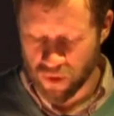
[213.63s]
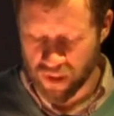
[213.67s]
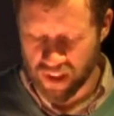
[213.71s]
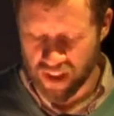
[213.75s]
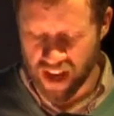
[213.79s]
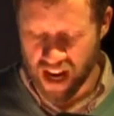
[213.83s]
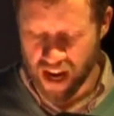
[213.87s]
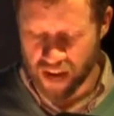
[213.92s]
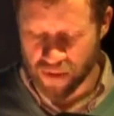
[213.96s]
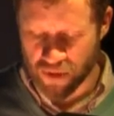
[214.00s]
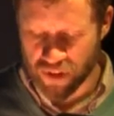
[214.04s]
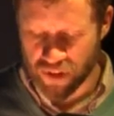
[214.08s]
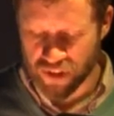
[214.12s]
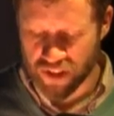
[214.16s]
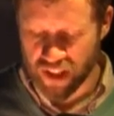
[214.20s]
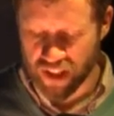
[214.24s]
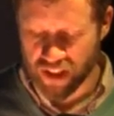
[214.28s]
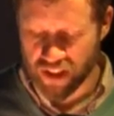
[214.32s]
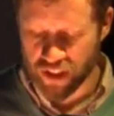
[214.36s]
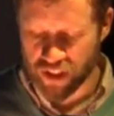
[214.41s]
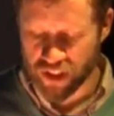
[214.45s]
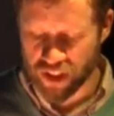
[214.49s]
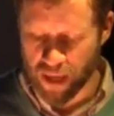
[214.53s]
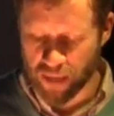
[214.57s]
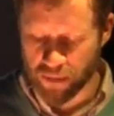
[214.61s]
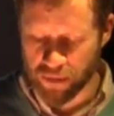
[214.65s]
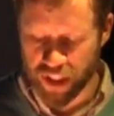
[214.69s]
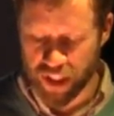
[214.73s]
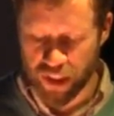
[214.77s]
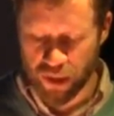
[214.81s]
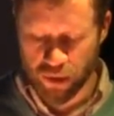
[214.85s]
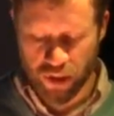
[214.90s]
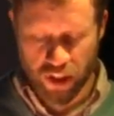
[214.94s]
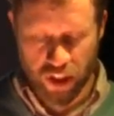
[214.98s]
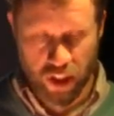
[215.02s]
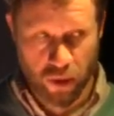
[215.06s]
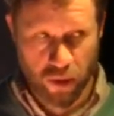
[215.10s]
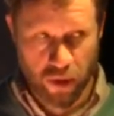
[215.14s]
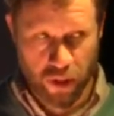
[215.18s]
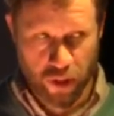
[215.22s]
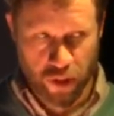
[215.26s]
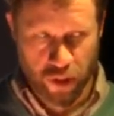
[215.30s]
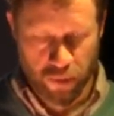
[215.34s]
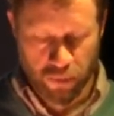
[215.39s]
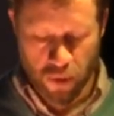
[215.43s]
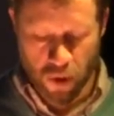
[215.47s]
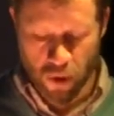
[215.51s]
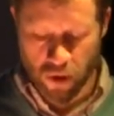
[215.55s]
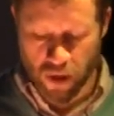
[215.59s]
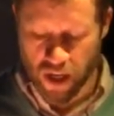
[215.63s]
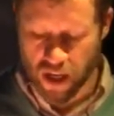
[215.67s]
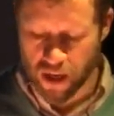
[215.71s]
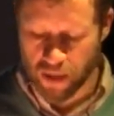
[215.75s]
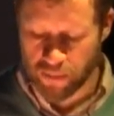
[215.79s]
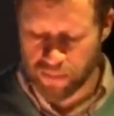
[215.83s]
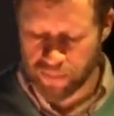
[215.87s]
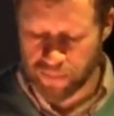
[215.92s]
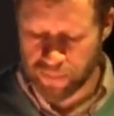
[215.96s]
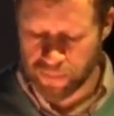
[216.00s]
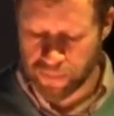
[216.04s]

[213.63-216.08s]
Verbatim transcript: Catherine suddenly stopped what she was doing and spoke up.